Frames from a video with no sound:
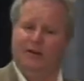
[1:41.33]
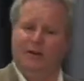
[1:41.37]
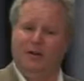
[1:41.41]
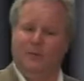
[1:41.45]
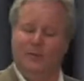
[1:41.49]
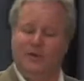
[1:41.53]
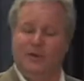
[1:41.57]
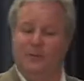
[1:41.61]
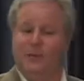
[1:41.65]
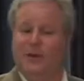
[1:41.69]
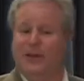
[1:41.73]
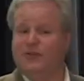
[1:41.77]

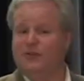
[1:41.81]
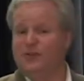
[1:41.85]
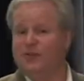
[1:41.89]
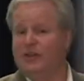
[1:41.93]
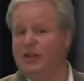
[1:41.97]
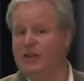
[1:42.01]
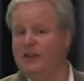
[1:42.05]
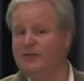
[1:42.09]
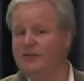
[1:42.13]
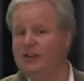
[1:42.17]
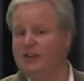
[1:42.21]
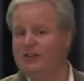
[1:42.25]
But a major
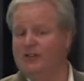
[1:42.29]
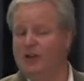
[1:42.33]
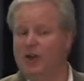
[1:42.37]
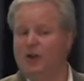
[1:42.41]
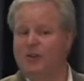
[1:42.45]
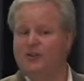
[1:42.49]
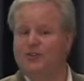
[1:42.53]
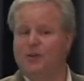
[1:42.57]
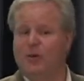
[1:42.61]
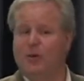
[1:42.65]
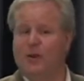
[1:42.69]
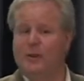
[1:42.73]
gift is
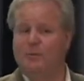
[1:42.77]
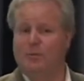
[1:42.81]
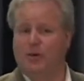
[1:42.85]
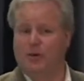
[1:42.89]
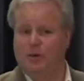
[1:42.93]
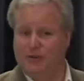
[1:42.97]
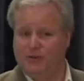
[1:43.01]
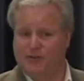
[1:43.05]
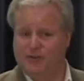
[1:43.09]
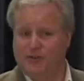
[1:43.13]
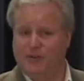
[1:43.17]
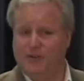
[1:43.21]
also a
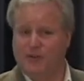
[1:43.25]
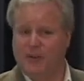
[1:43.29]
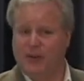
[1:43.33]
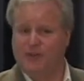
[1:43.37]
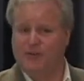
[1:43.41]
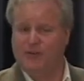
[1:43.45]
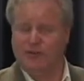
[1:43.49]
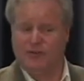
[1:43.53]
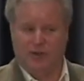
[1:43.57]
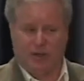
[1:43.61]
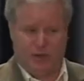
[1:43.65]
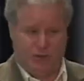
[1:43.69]
person, a
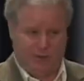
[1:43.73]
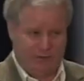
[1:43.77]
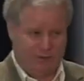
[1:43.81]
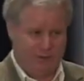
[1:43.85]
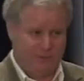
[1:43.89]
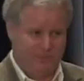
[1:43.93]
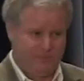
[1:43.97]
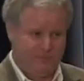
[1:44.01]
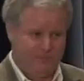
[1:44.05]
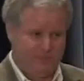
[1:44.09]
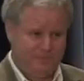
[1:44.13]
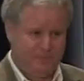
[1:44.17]
major donor,